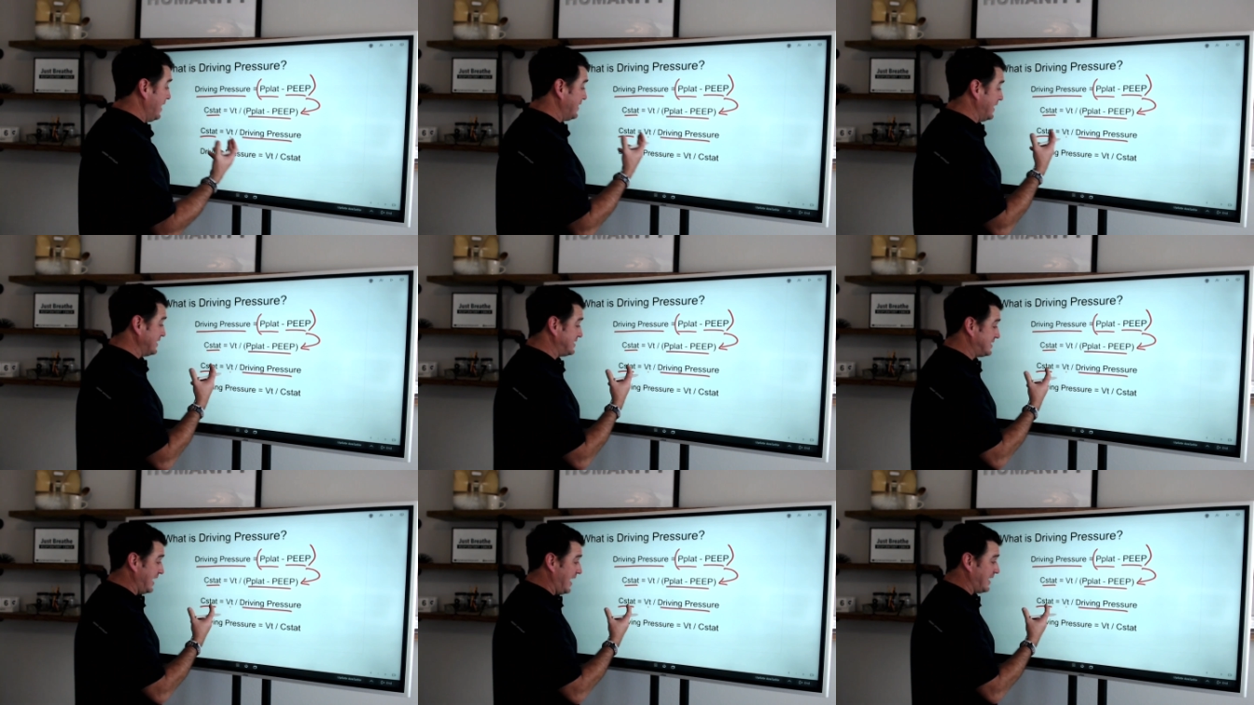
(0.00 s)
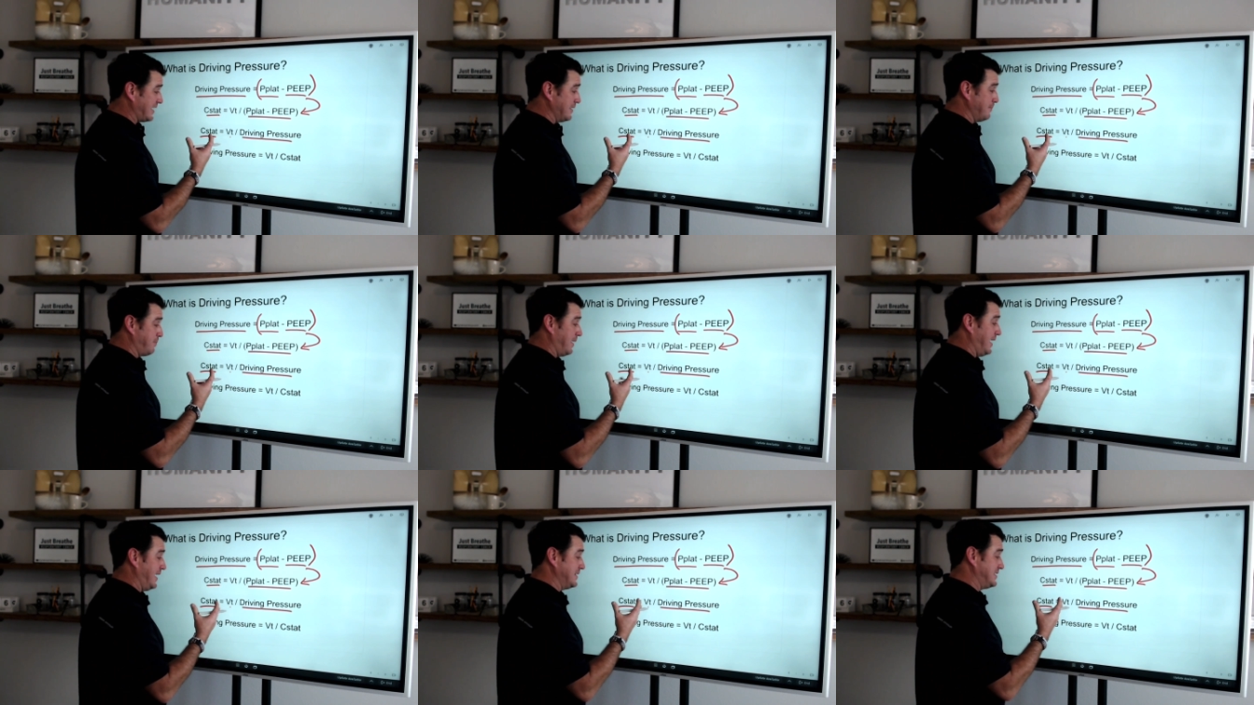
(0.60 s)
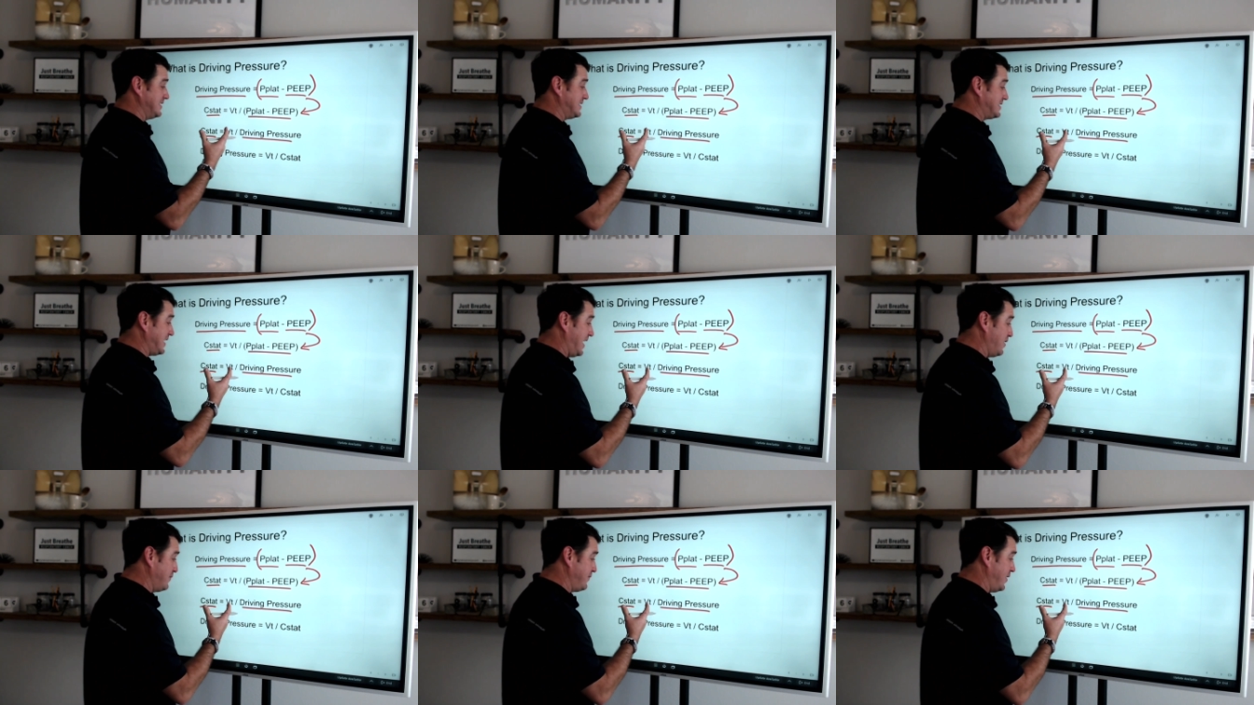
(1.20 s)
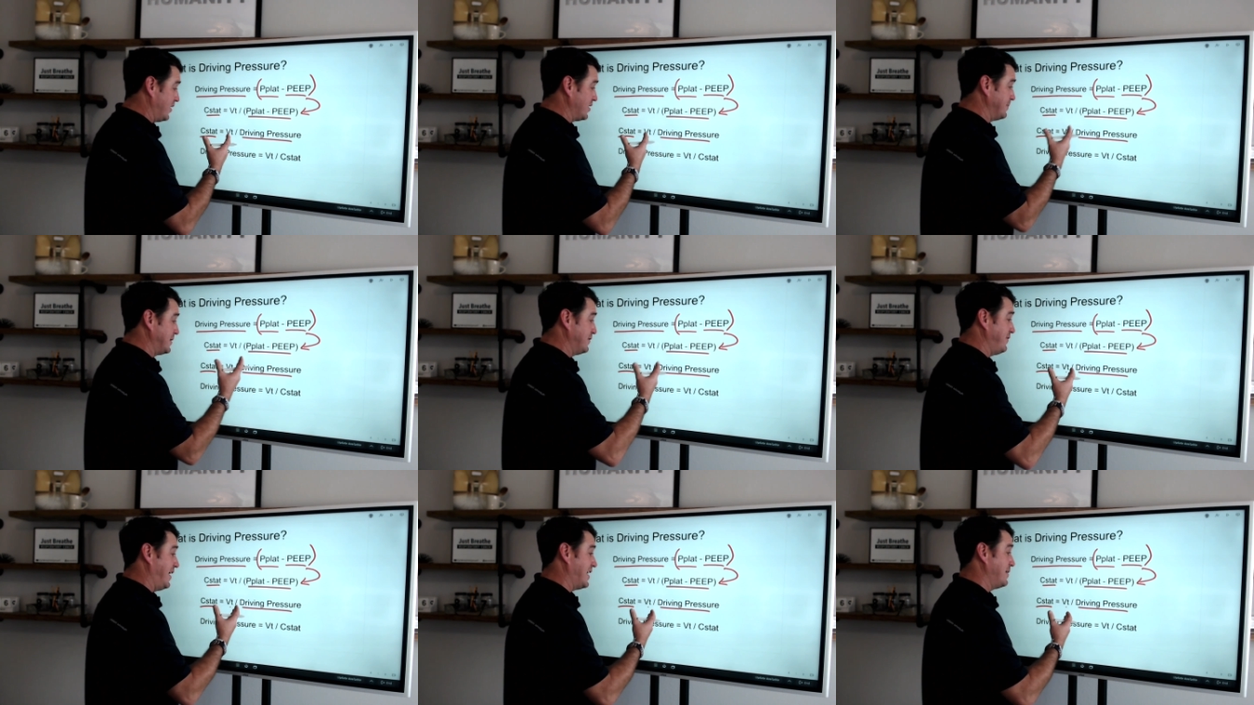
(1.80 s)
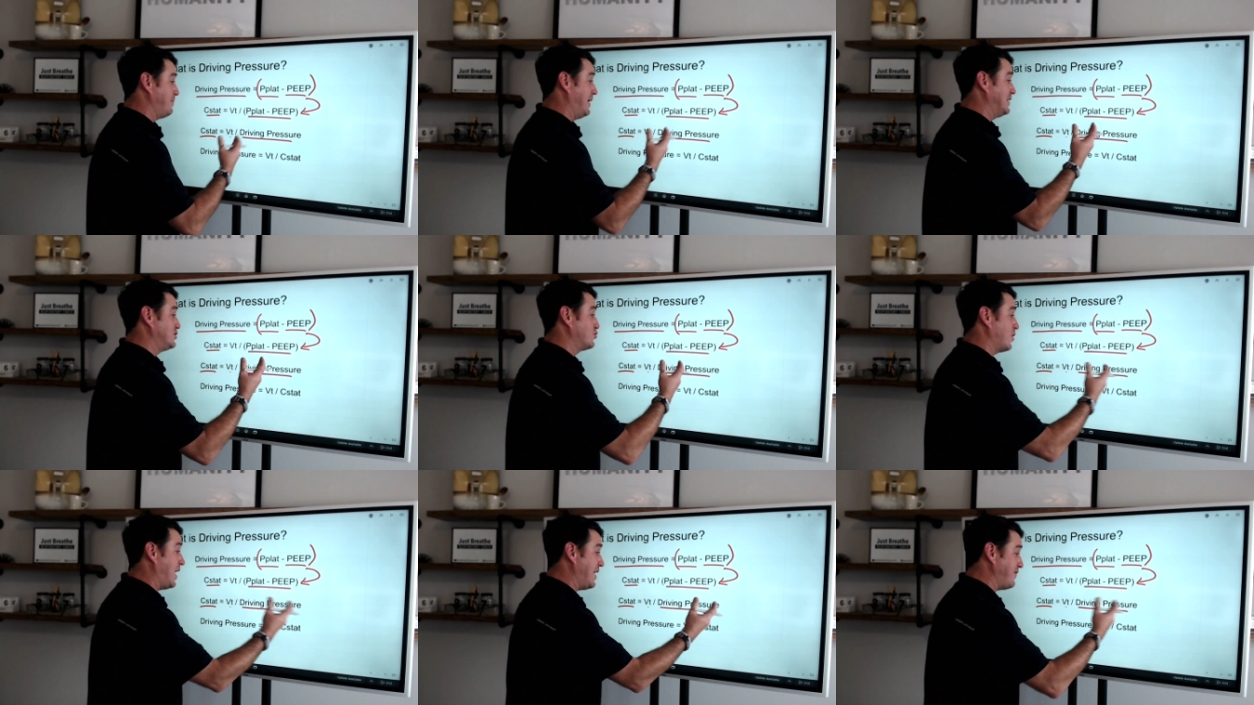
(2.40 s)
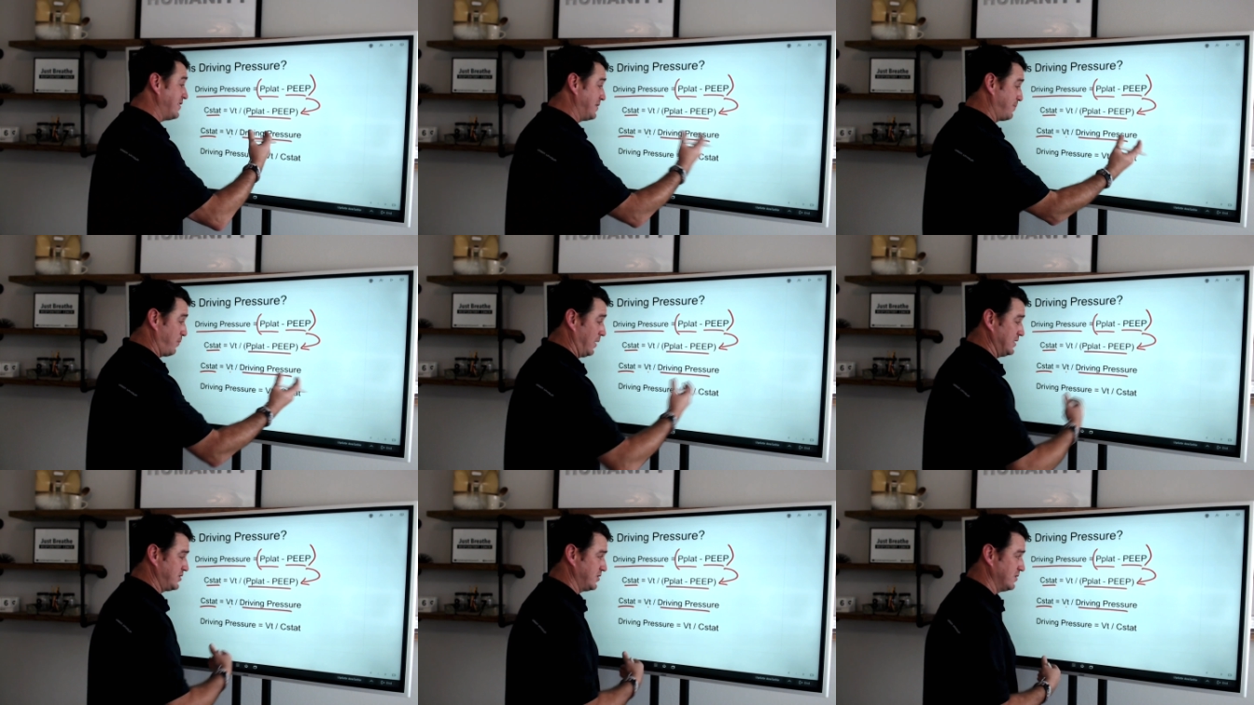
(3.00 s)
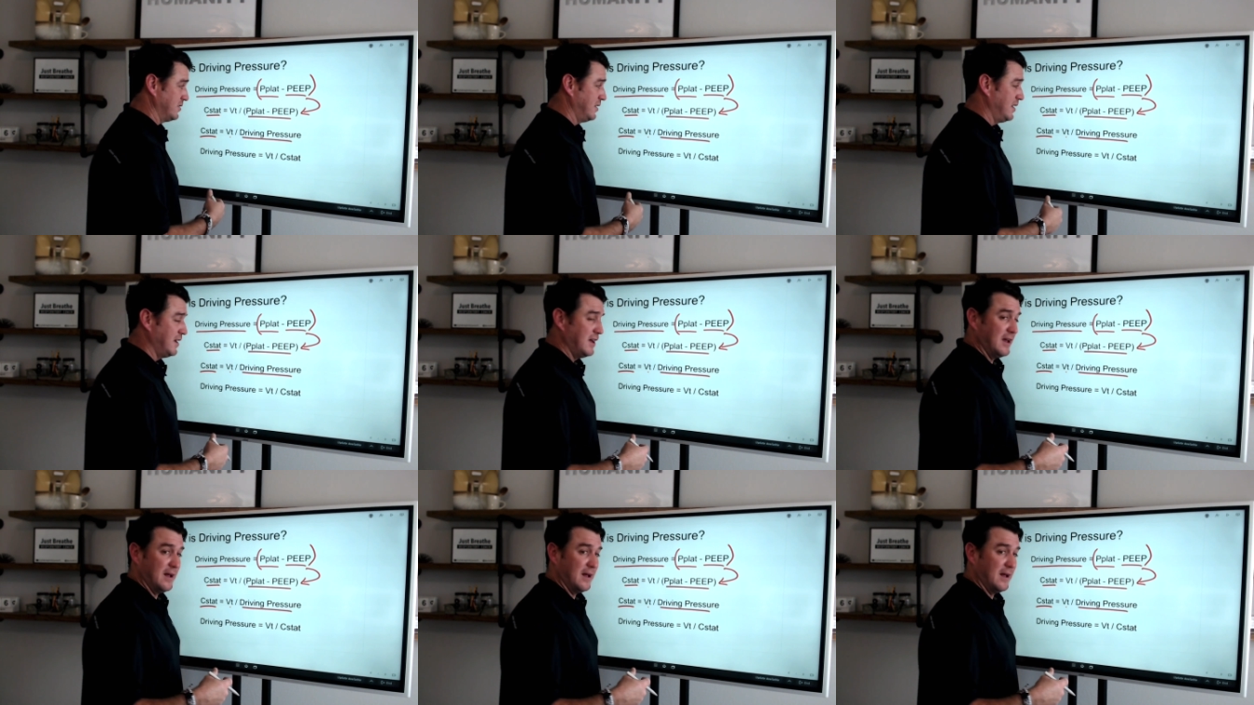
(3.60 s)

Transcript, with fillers: that static compliance is tidal volume divided by driving pressure,